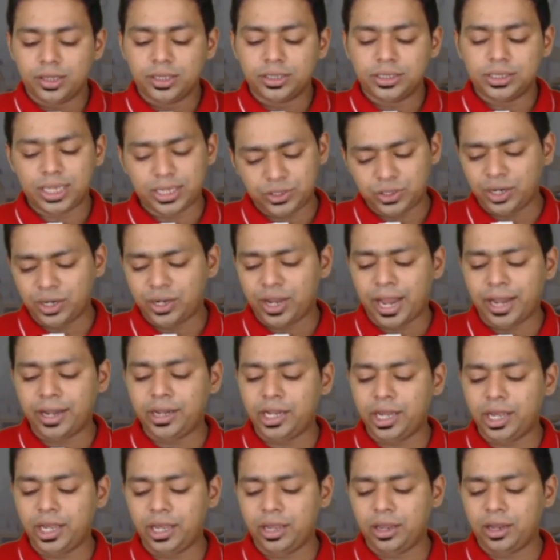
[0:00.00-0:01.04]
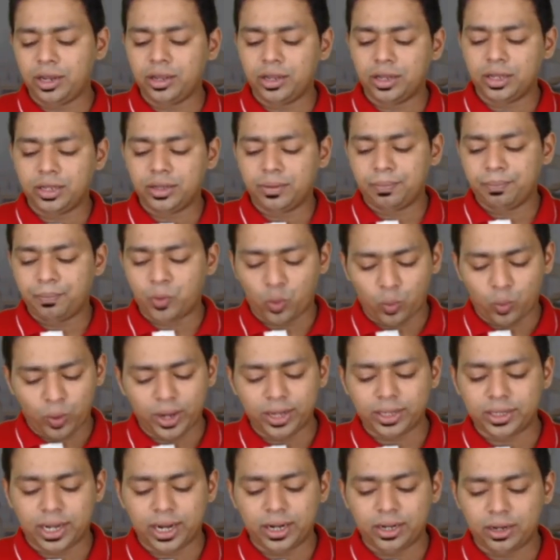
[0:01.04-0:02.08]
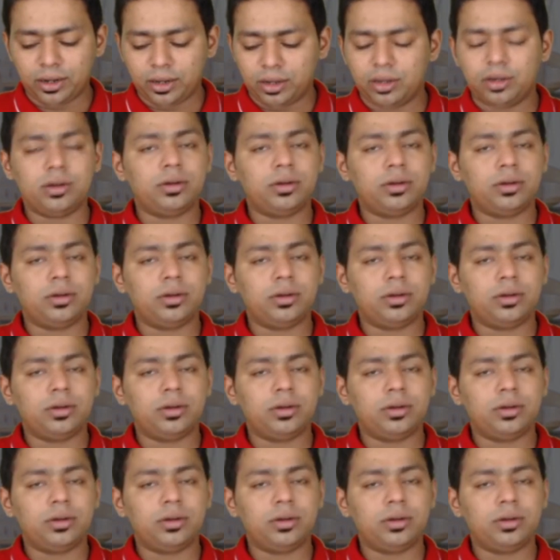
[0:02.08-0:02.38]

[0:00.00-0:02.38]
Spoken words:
Section 90 provide that